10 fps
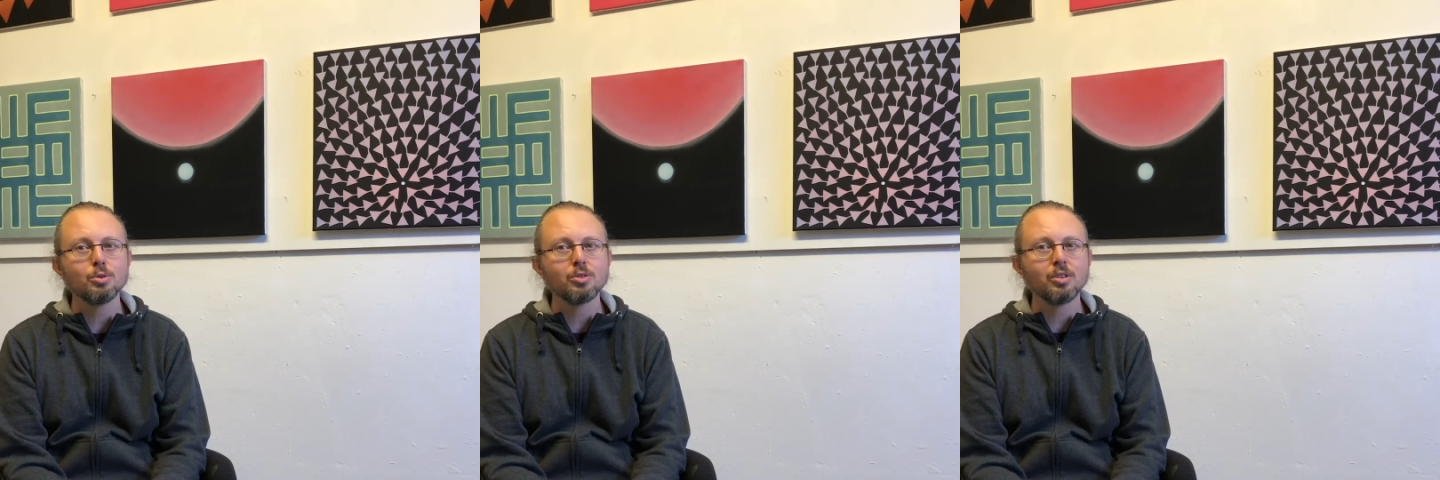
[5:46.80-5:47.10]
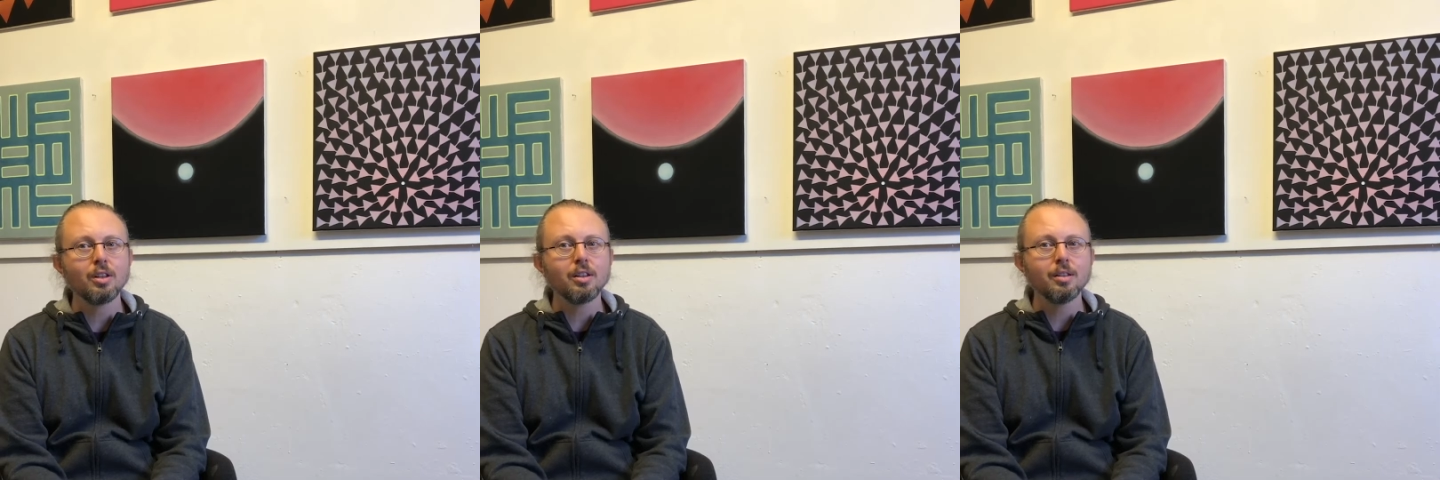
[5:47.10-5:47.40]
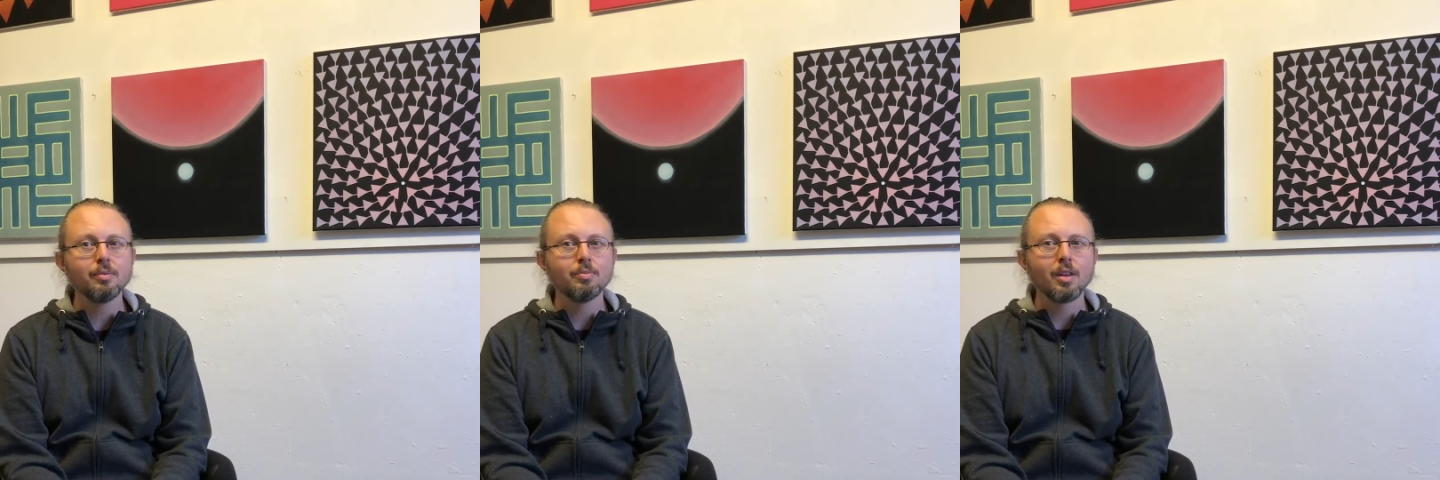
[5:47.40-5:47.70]
could say.
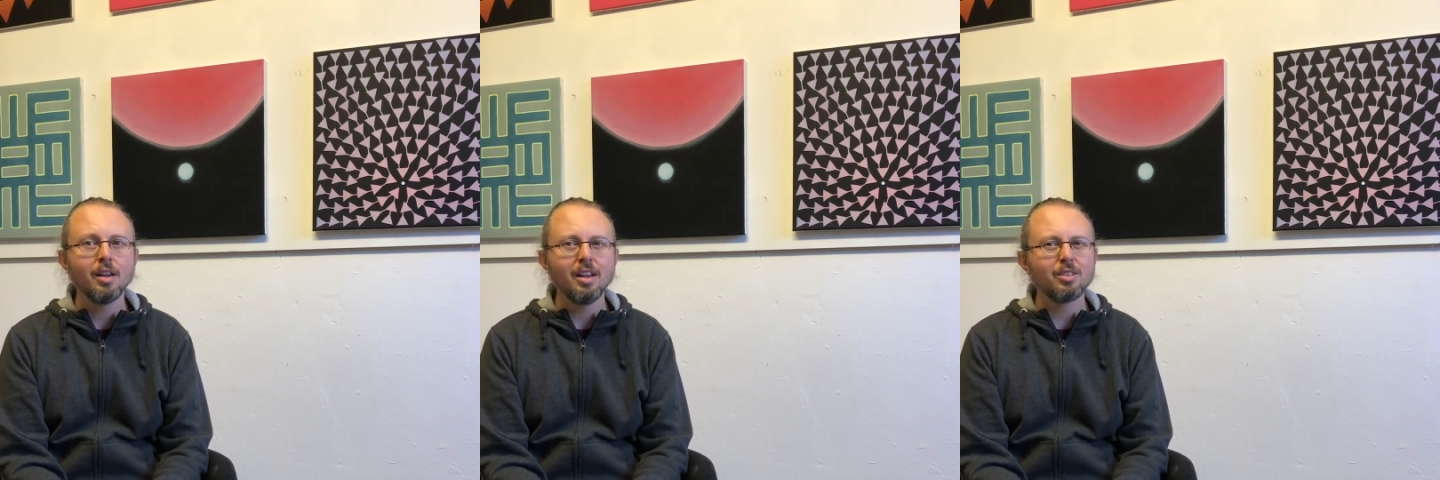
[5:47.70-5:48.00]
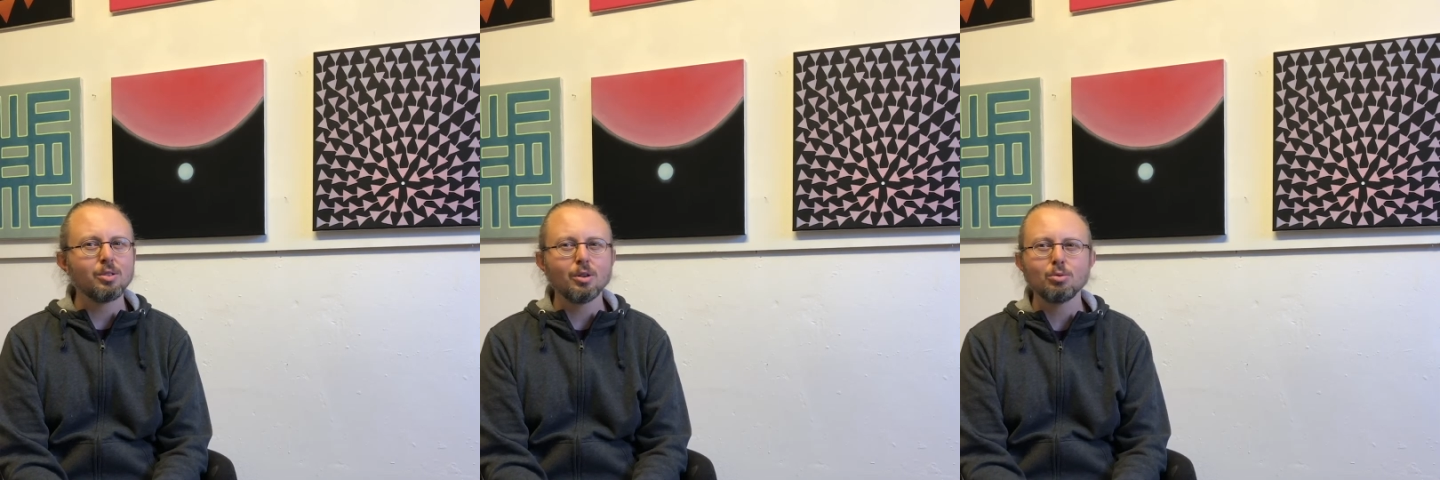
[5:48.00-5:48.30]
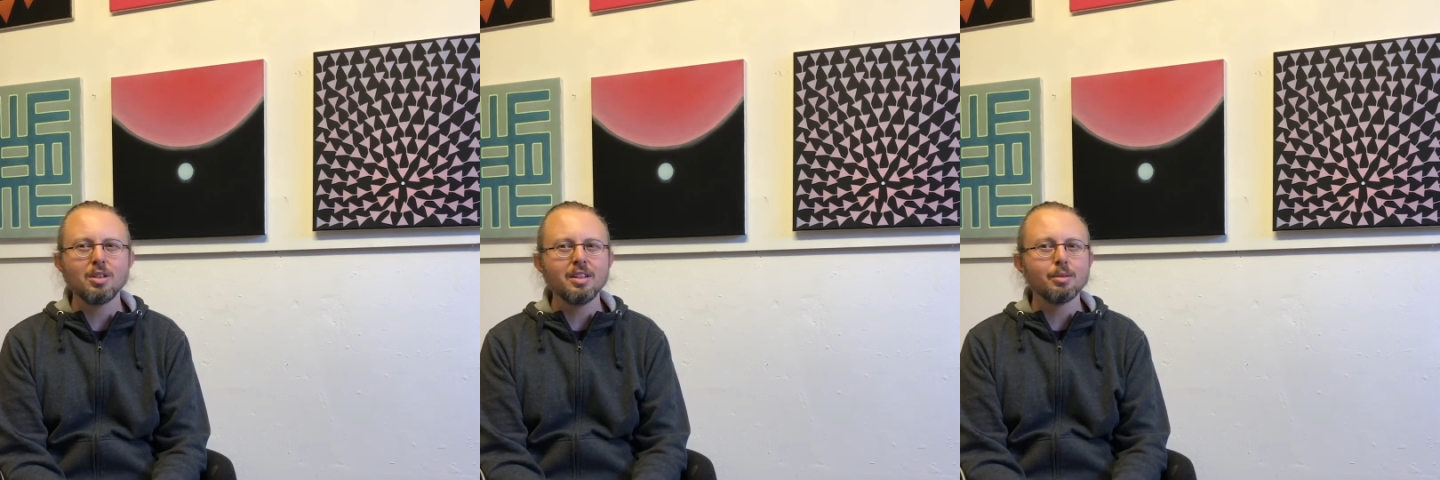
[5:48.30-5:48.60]
It's not
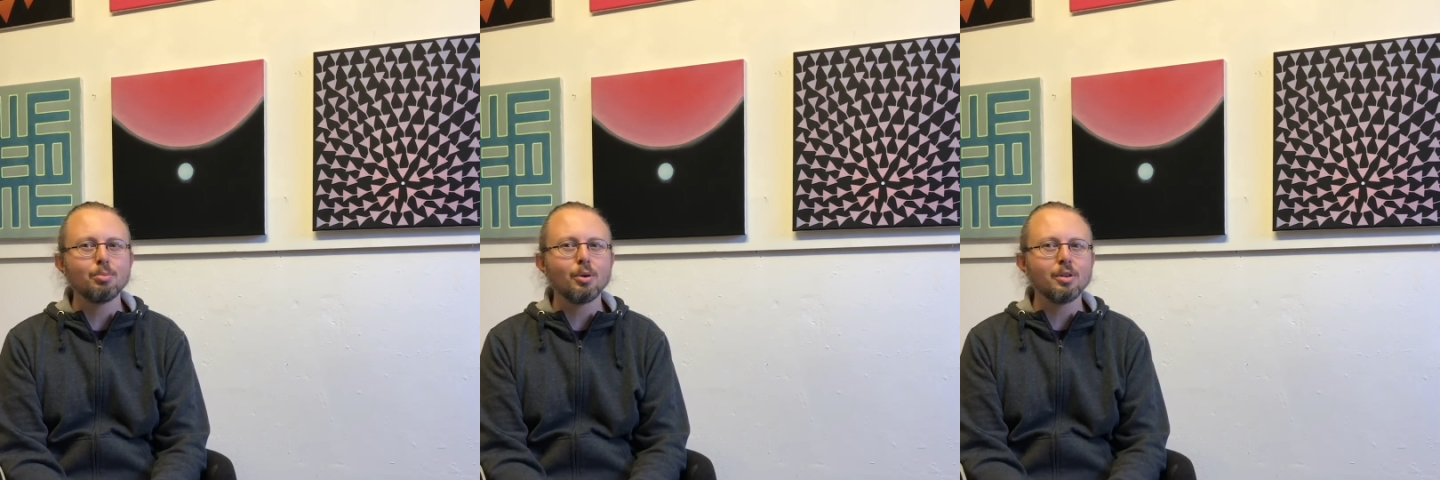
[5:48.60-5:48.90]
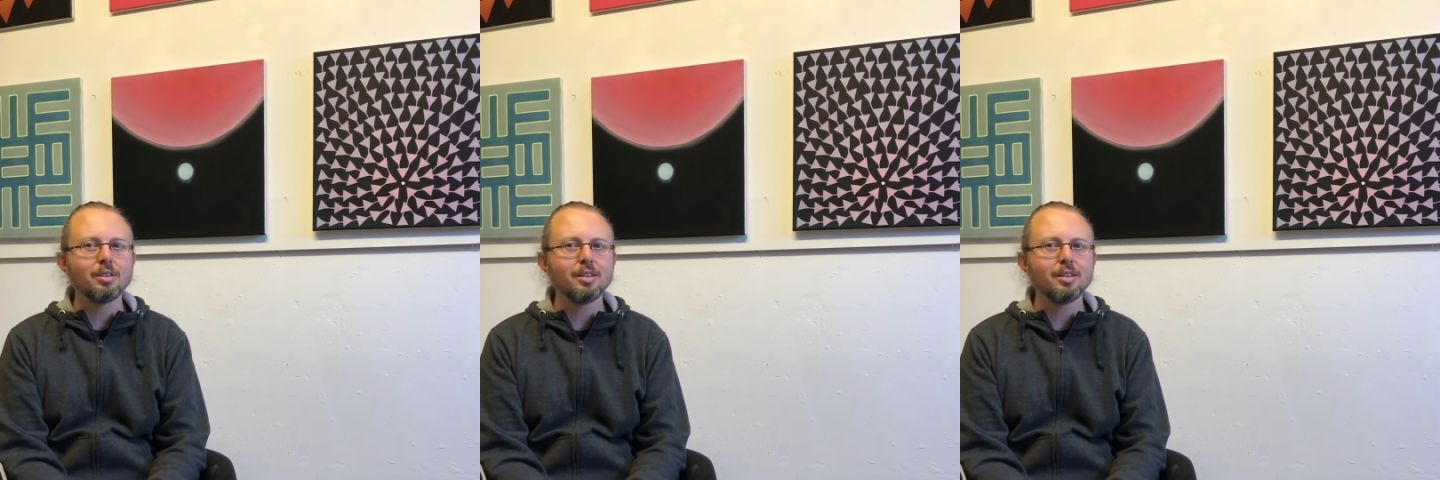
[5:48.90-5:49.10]
really a point